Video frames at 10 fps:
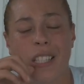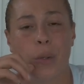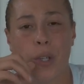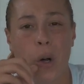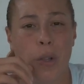
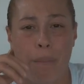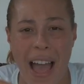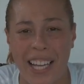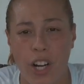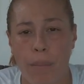So it's called the
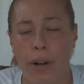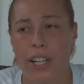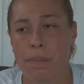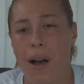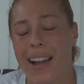Backyard
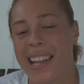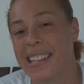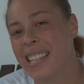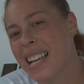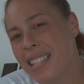Buckets Podcast.